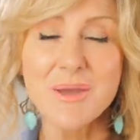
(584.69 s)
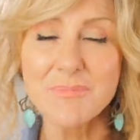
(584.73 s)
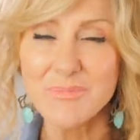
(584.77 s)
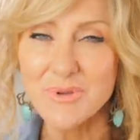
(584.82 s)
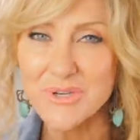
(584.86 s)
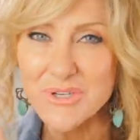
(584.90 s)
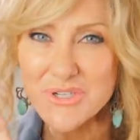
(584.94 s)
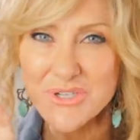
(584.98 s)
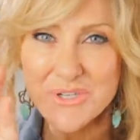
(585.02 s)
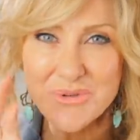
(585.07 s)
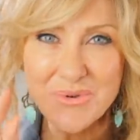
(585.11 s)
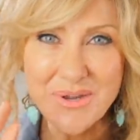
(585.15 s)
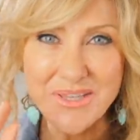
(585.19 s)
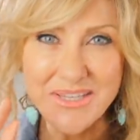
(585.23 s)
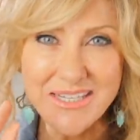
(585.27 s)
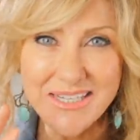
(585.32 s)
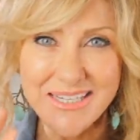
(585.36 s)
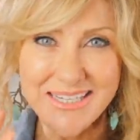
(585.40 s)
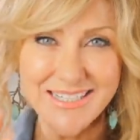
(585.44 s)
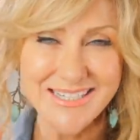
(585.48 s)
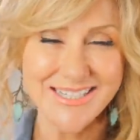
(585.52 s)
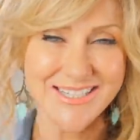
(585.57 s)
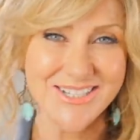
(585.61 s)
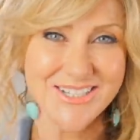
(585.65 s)
because you only
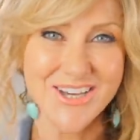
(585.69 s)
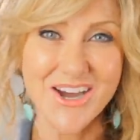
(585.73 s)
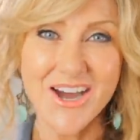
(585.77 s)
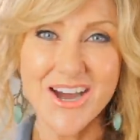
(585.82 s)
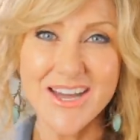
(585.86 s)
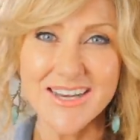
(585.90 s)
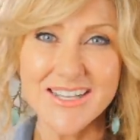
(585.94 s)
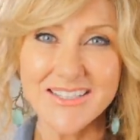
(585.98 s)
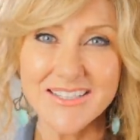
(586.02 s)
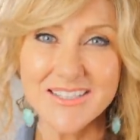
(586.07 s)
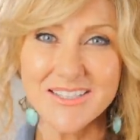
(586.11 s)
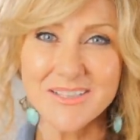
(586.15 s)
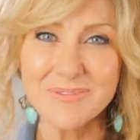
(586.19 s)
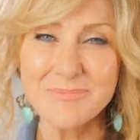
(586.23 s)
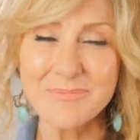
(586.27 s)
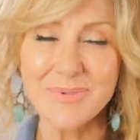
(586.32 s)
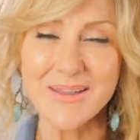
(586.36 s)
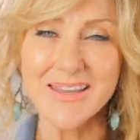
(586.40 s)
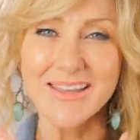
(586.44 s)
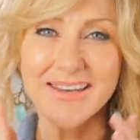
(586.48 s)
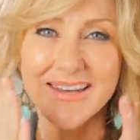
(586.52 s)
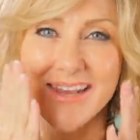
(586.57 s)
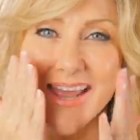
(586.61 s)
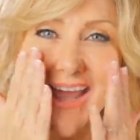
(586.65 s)
need a tiny little
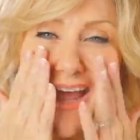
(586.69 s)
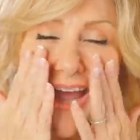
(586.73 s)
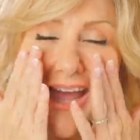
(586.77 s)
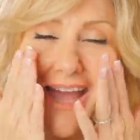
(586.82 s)
bit